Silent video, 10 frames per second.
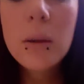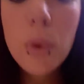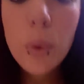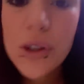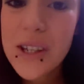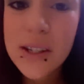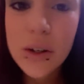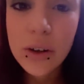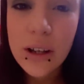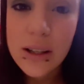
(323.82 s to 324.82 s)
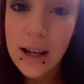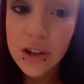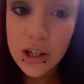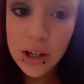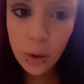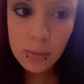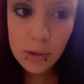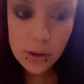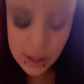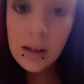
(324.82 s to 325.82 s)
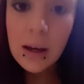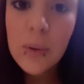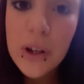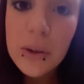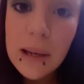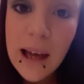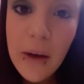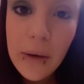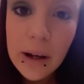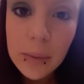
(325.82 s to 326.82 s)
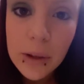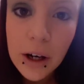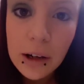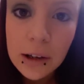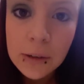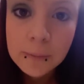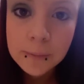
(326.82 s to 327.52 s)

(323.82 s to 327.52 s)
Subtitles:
but once it's on, it's actually quite muted, and we're going to be layering up the colour.